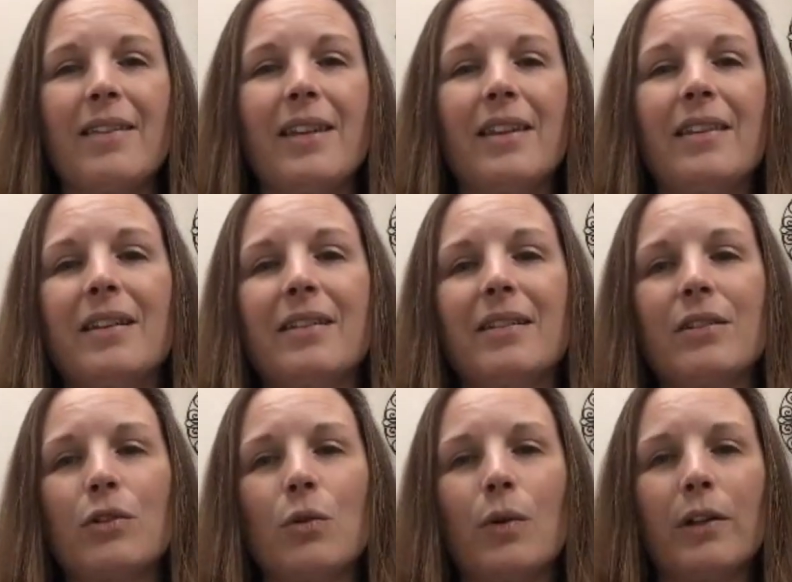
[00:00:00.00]
then this
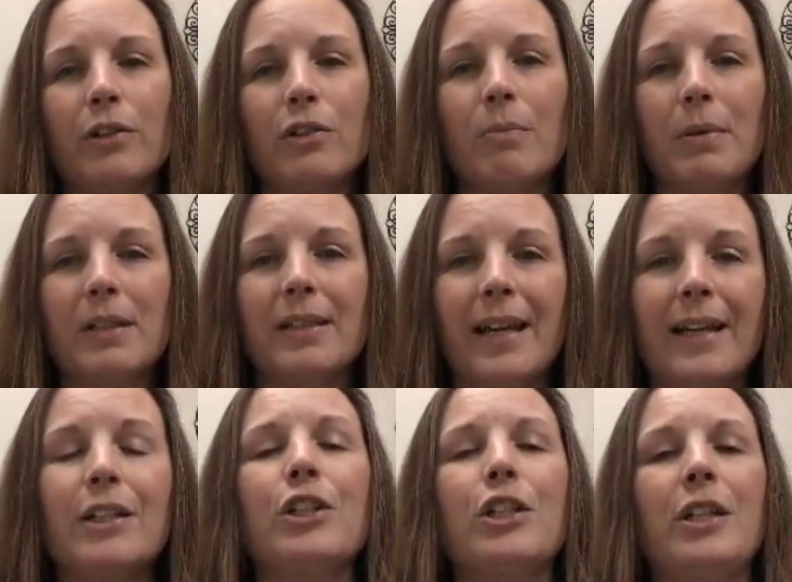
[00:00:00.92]
is going to
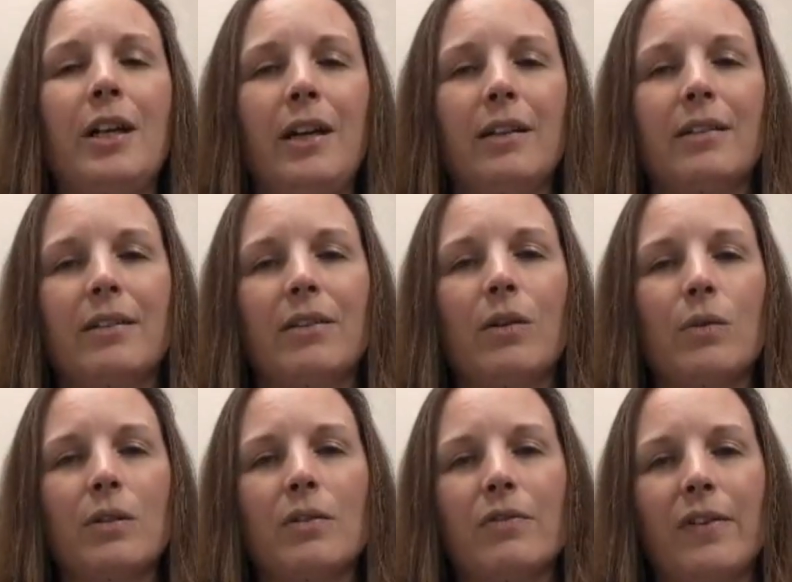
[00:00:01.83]
potentiate
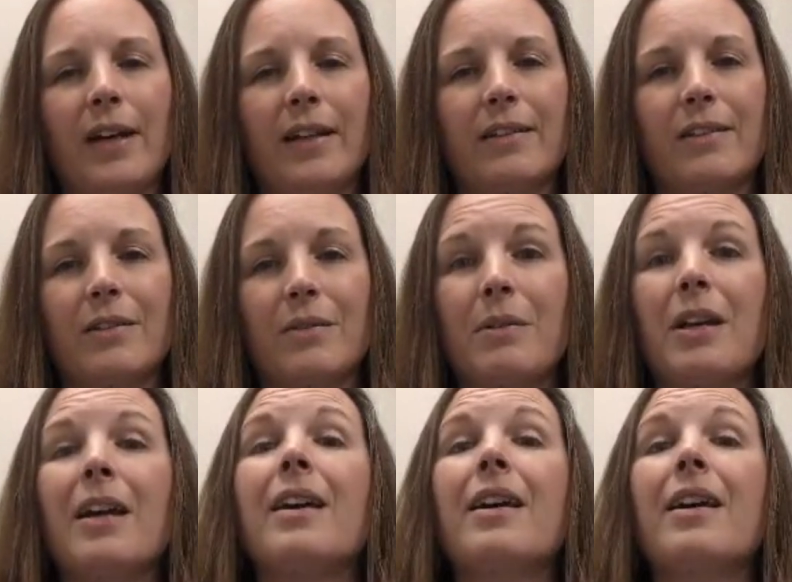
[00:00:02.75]
those effects,